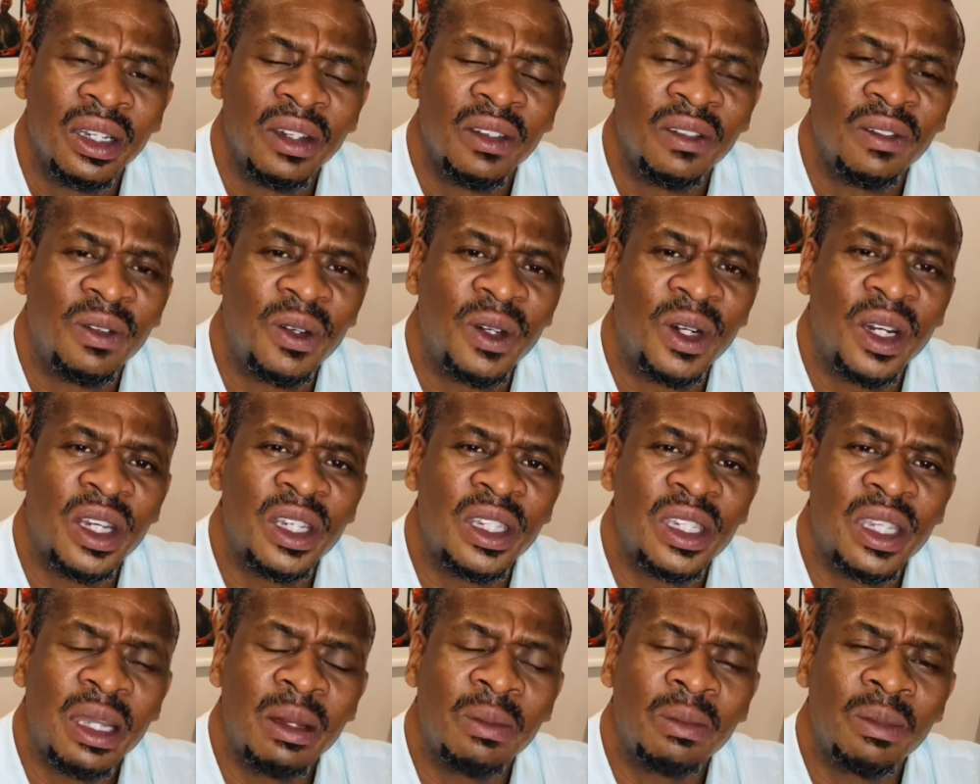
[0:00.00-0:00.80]
For
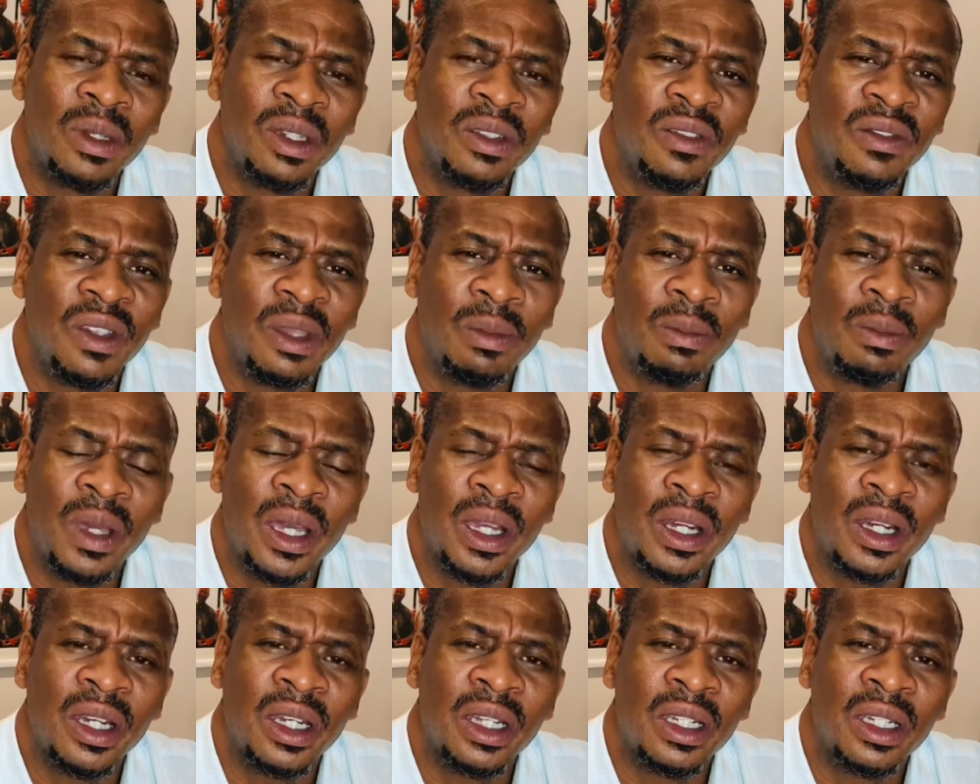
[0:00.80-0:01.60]
example, if a
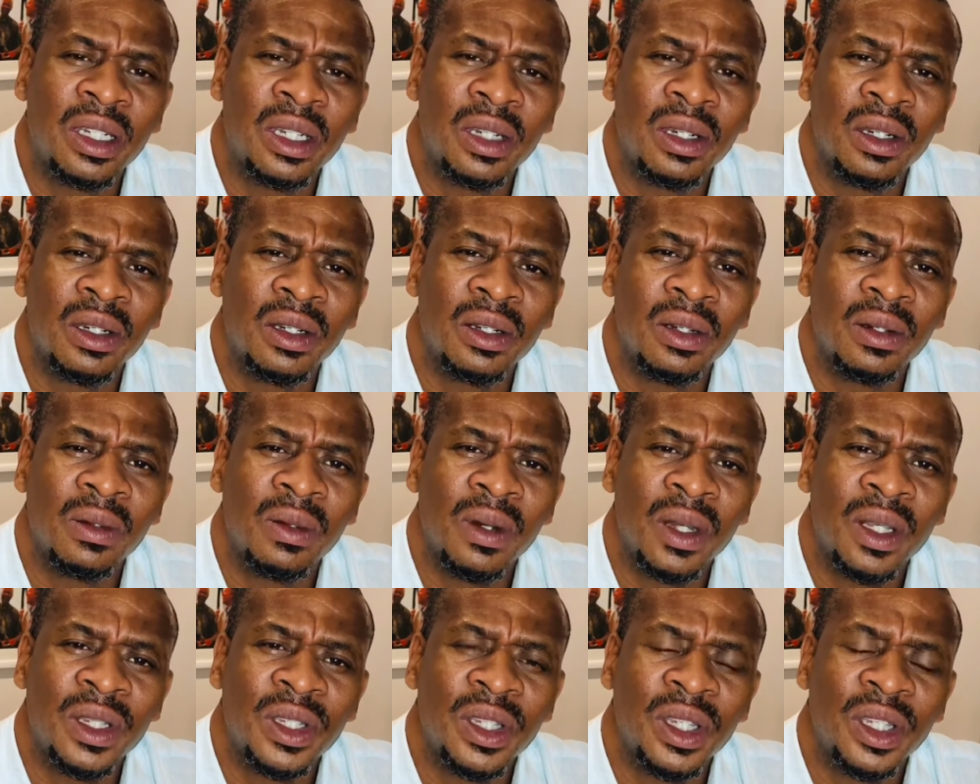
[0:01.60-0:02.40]
parent
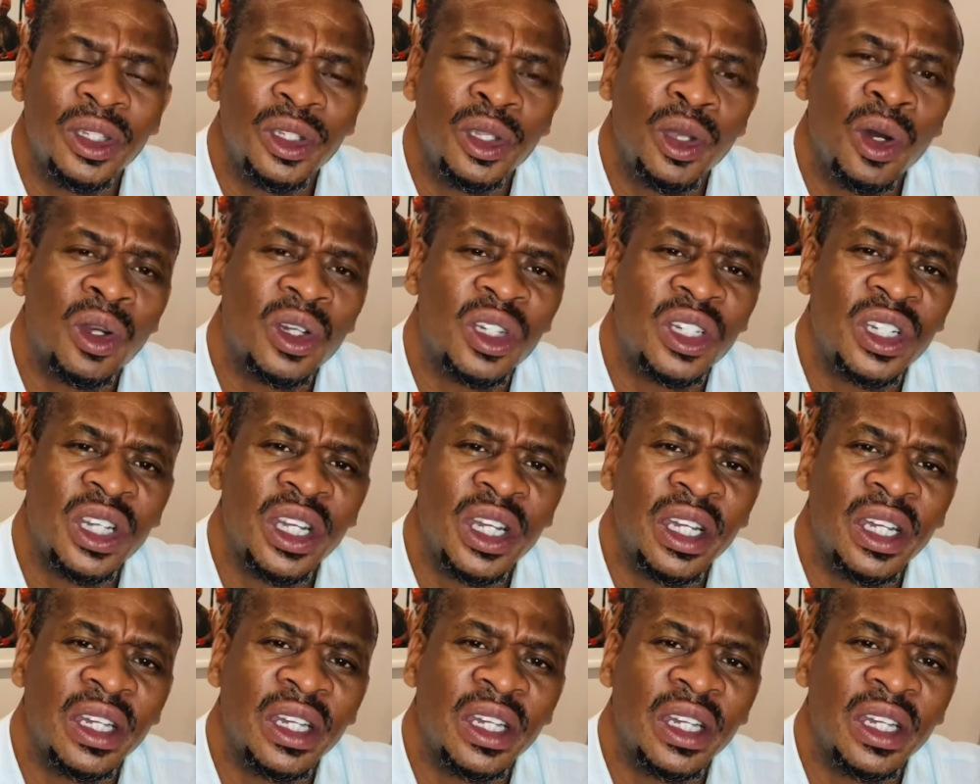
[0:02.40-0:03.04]
was a doctor,